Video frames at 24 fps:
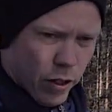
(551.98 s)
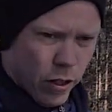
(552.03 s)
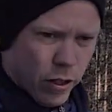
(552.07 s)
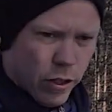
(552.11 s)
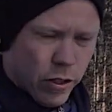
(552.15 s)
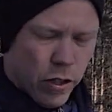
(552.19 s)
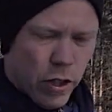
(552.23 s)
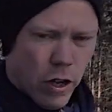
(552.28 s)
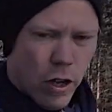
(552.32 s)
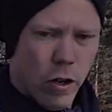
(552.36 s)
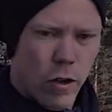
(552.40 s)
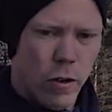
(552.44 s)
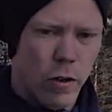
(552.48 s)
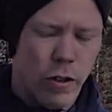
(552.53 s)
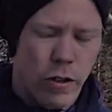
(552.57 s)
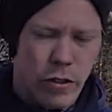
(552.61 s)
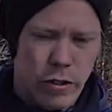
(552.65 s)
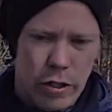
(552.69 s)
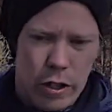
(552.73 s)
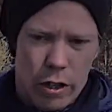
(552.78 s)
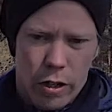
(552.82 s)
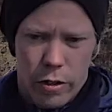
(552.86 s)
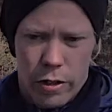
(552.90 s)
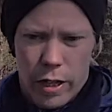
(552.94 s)
So
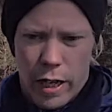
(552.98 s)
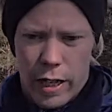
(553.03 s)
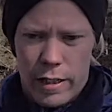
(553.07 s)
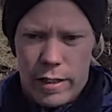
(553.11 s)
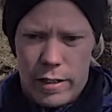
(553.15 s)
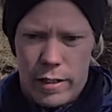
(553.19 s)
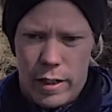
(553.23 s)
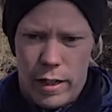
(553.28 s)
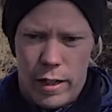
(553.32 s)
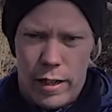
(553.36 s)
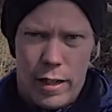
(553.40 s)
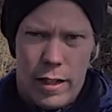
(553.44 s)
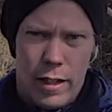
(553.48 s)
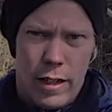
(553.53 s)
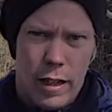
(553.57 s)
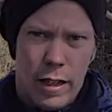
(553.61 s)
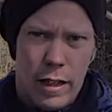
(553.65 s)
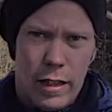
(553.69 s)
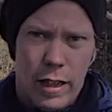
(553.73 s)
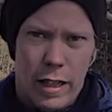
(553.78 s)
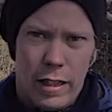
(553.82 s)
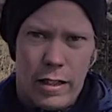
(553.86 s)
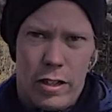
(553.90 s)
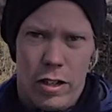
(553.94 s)
that's
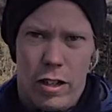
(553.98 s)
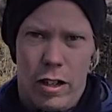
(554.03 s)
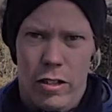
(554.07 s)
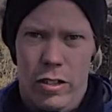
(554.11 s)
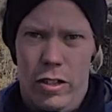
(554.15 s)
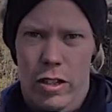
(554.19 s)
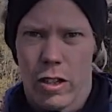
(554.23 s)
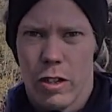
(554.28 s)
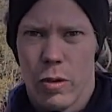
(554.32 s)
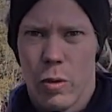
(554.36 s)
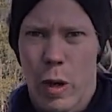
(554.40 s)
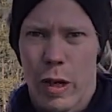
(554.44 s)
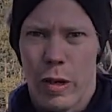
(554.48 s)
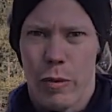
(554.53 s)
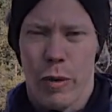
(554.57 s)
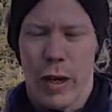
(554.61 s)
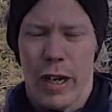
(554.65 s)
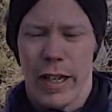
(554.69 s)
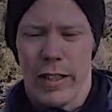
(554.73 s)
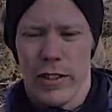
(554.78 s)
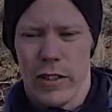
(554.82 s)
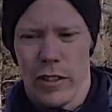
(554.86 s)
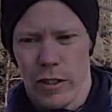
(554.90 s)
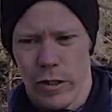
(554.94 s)
also one
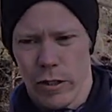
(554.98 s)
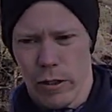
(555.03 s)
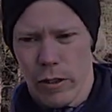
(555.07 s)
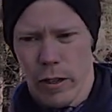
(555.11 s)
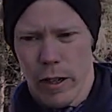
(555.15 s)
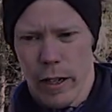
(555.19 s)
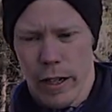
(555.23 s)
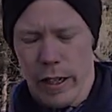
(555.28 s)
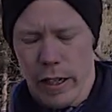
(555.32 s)
way to